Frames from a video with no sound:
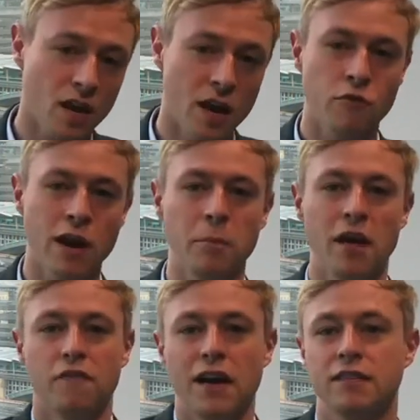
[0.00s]
incredibly
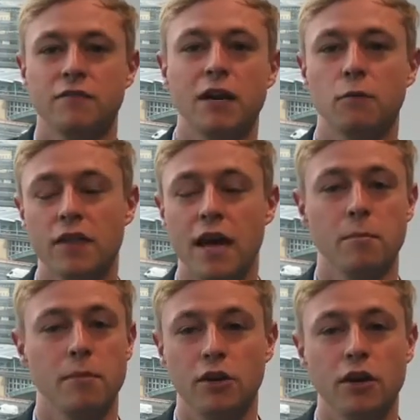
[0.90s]
effective little
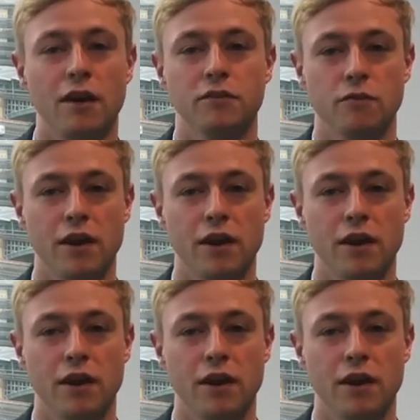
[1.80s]
thing, but you don't have to